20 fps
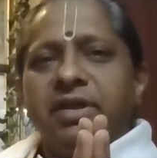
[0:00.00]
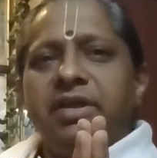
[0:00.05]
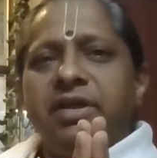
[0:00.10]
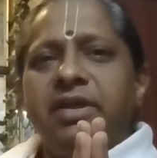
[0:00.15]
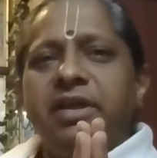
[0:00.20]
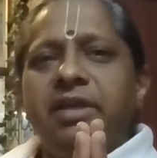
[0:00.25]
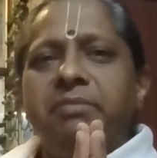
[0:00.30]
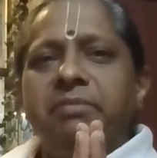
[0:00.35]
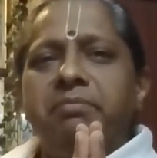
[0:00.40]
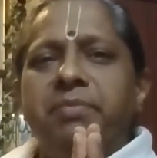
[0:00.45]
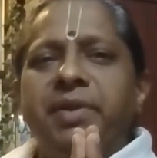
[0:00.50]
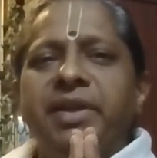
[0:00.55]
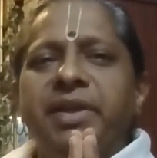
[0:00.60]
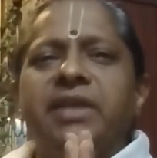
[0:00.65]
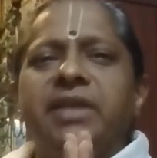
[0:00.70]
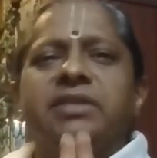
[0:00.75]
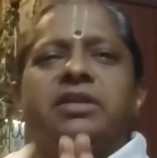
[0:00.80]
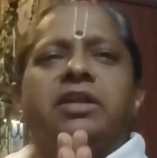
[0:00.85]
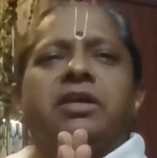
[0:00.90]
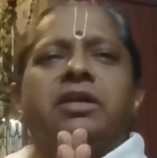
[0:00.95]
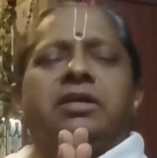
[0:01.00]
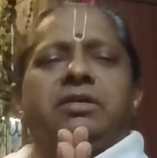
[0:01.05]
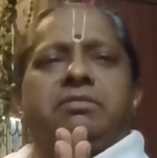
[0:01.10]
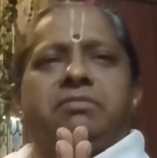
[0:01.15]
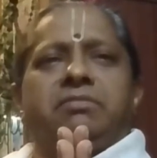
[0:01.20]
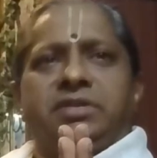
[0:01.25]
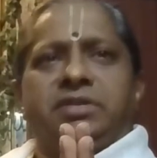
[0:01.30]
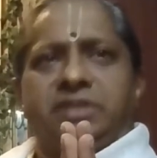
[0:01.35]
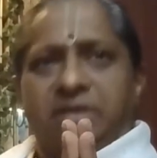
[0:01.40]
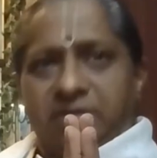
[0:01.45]
He breathed
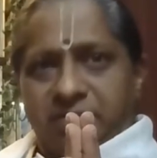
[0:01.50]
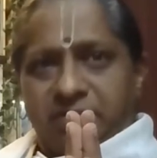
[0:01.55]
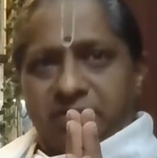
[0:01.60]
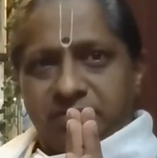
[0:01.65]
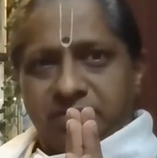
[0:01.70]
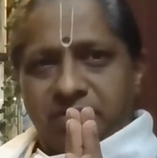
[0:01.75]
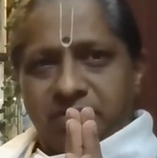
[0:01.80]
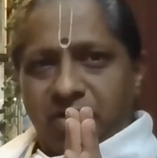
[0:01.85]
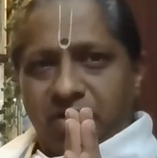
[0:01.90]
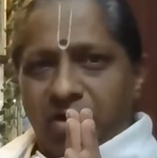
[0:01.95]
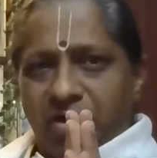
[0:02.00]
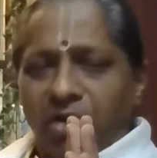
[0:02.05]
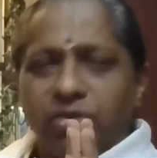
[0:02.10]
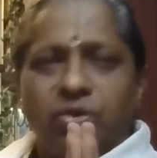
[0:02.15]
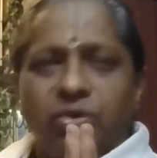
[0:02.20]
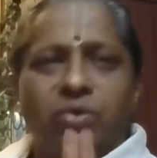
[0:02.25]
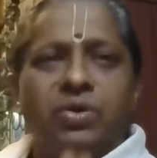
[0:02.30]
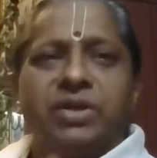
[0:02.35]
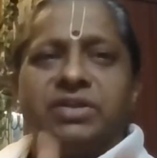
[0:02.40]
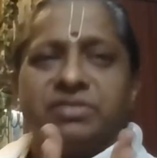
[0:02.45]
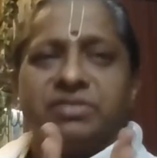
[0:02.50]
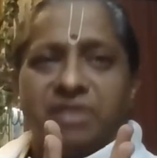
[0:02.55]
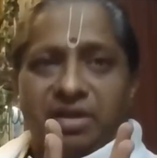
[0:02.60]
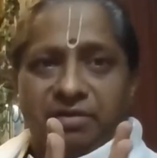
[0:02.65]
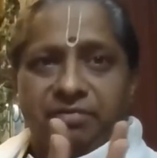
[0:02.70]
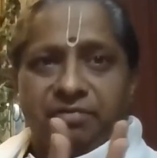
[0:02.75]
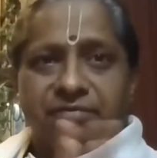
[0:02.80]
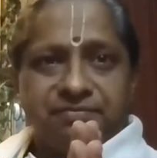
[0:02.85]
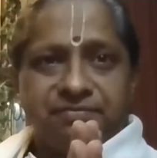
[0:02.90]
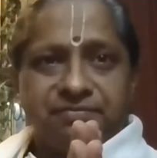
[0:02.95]
bhajan all throughout his life,